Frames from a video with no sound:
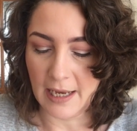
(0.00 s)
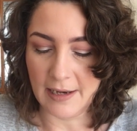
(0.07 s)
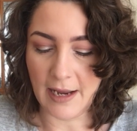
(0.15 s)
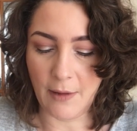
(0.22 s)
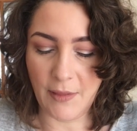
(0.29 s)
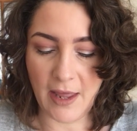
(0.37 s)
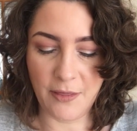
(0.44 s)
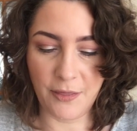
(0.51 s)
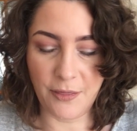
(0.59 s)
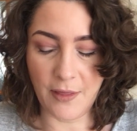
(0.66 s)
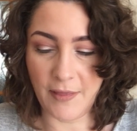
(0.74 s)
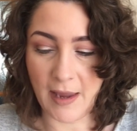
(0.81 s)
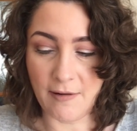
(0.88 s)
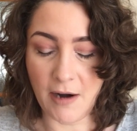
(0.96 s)
Now,
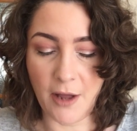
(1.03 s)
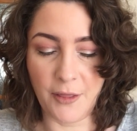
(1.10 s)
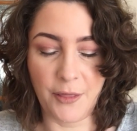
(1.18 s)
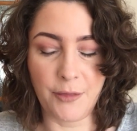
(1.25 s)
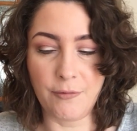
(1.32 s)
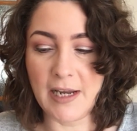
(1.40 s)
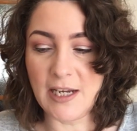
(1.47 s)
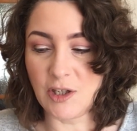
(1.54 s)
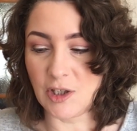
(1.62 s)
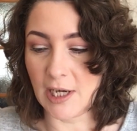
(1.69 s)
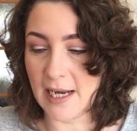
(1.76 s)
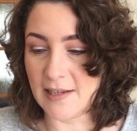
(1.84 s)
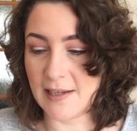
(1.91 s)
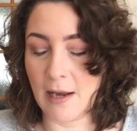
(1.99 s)
there are three
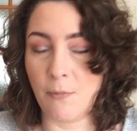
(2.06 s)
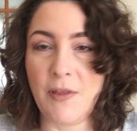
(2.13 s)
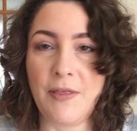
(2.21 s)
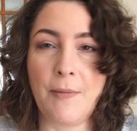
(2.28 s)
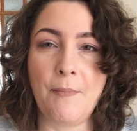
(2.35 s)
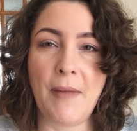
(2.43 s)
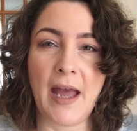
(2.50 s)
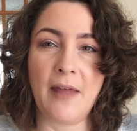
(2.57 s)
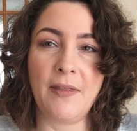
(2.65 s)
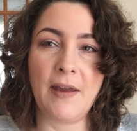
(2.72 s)
shades, and with the matte,